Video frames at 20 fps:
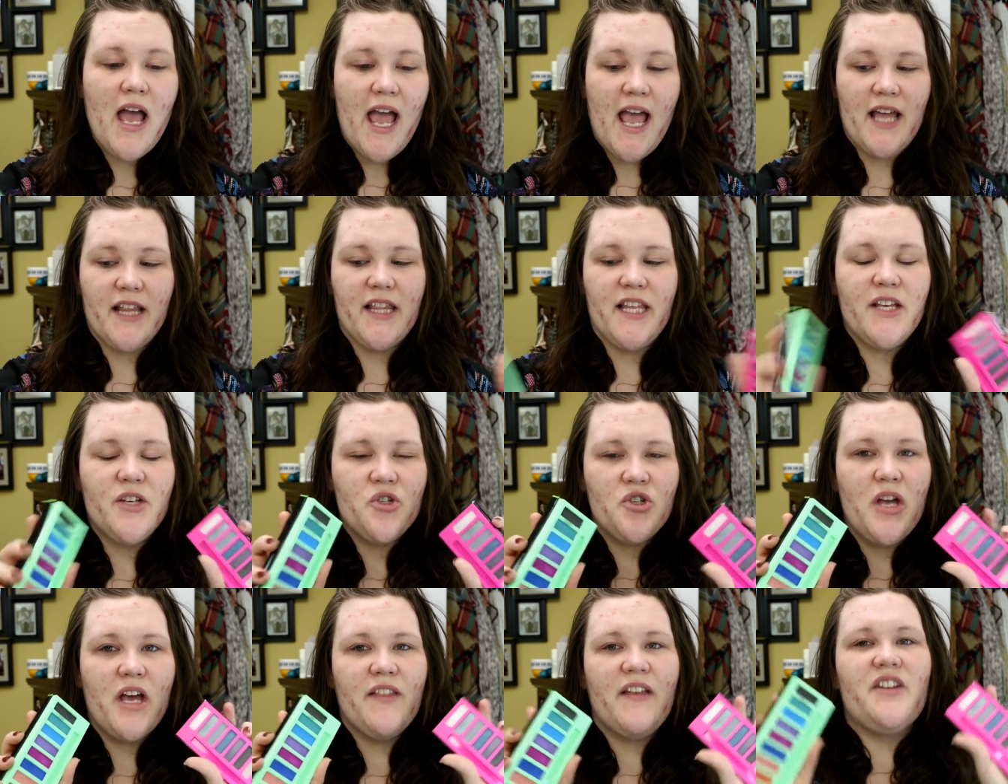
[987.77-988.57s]
And these,
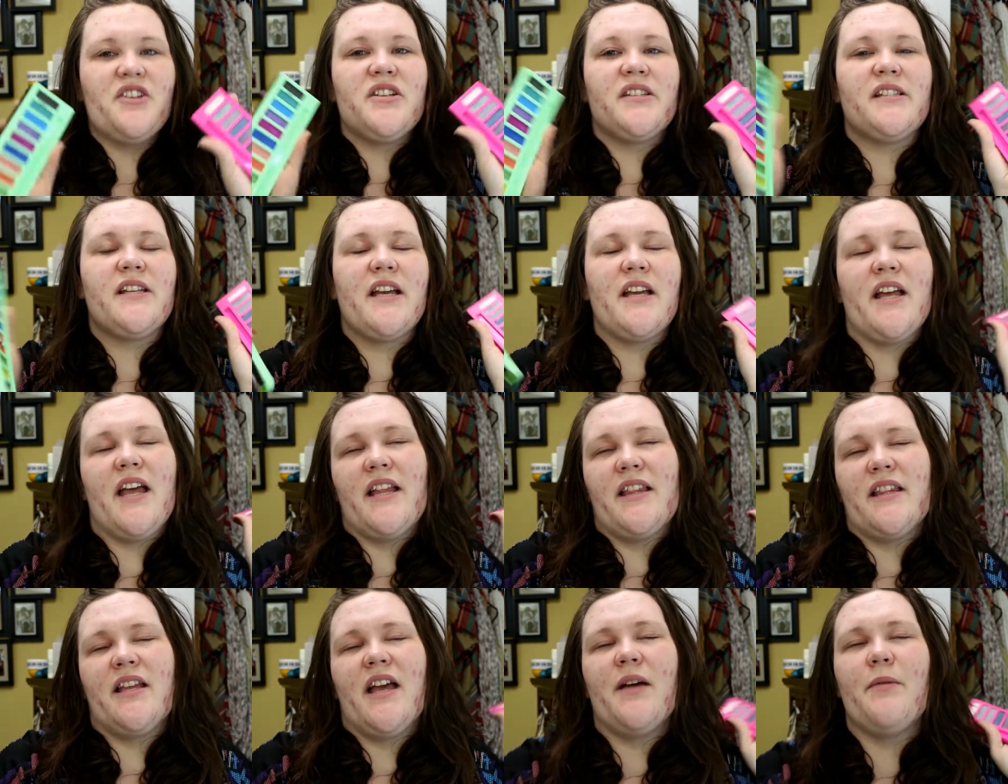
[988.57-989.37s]
sh they just,
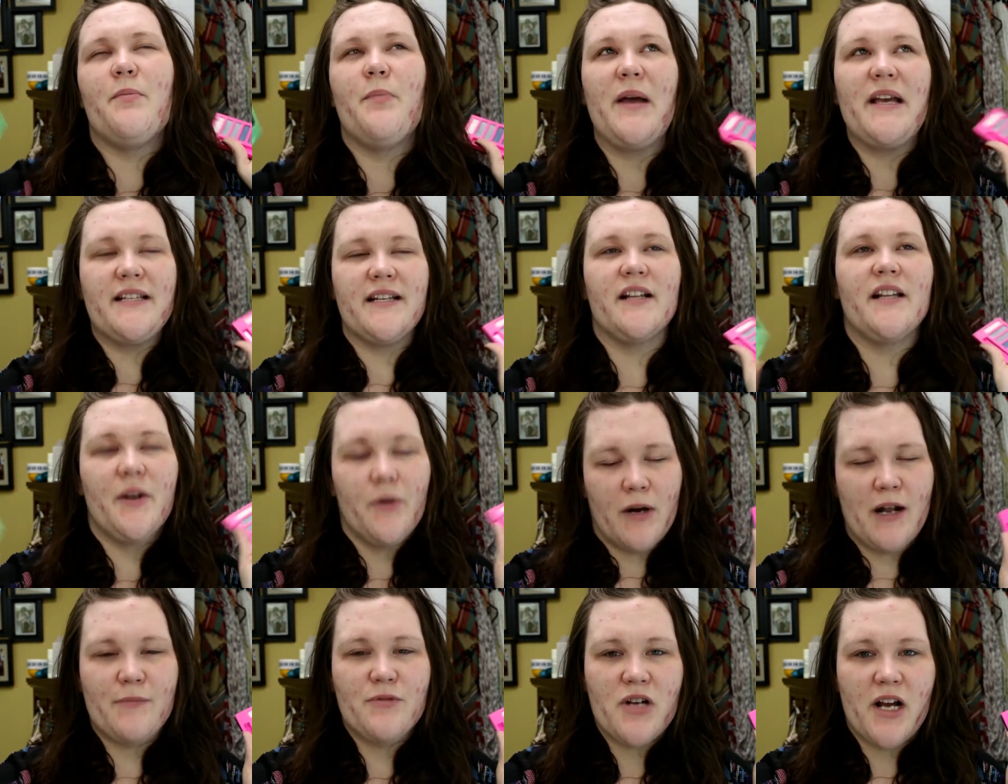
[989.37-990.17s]
it, basically
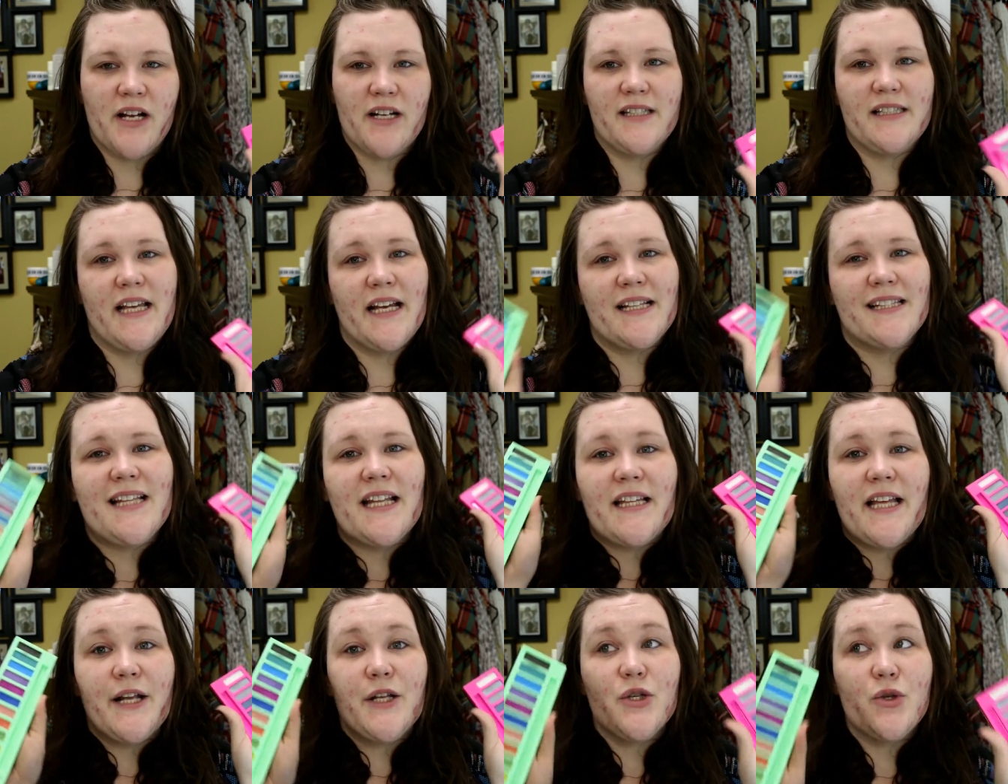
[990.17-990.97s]
what I'm trying to say is
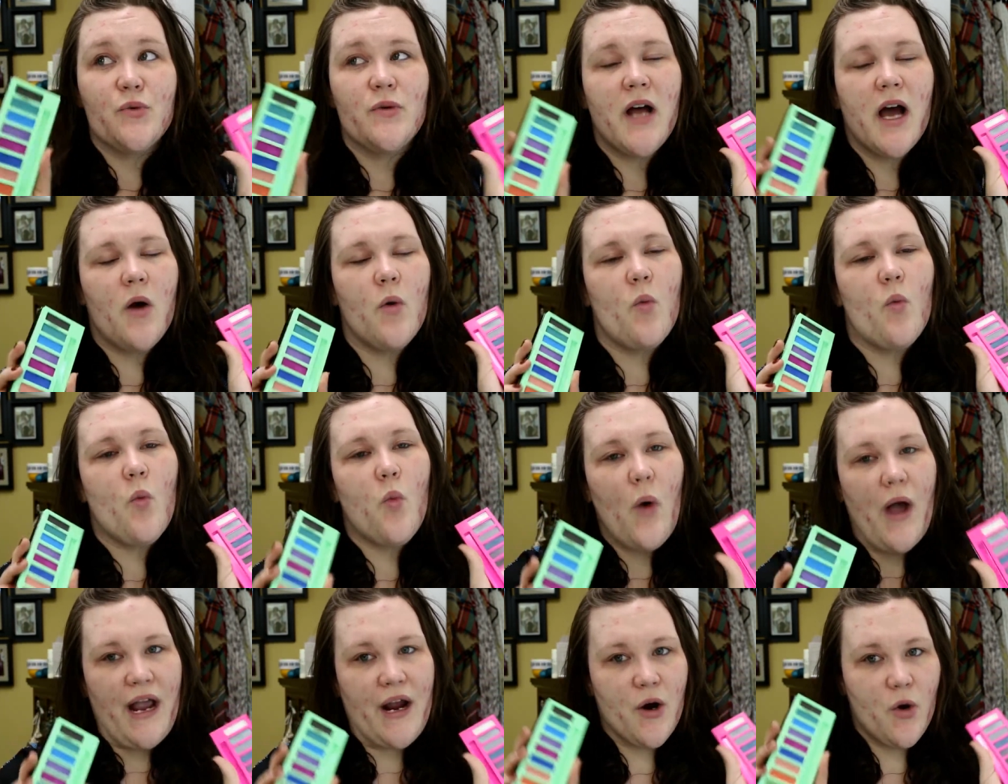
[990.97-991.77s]
that they do not
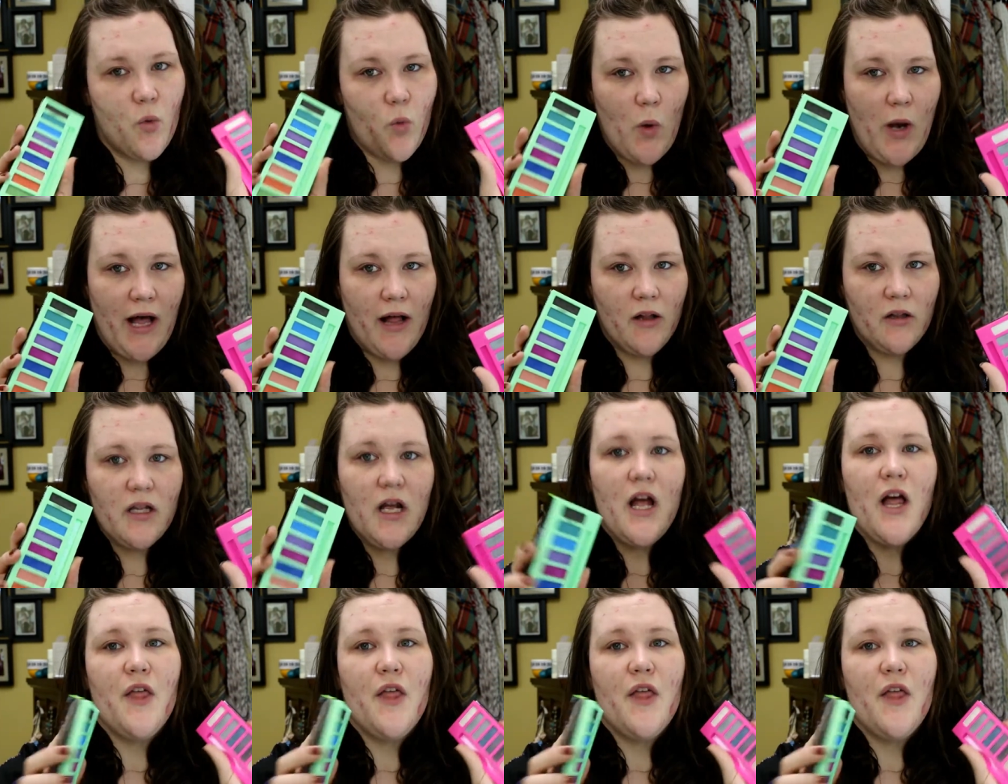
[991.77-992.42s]
wear well.